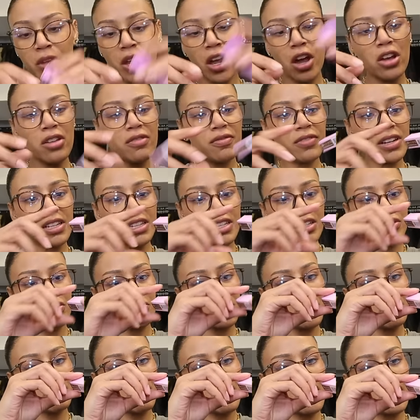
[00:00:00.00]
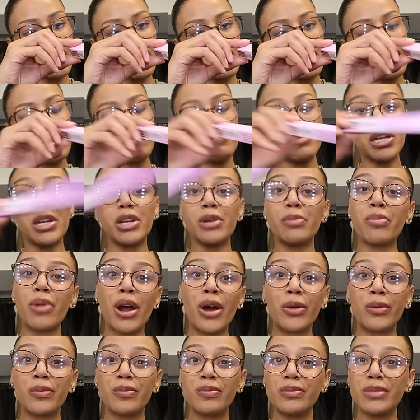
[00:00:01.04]
Hopefully this will be the right color. Medium
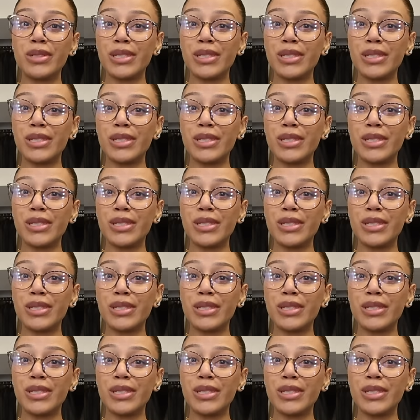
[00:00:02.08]
brown.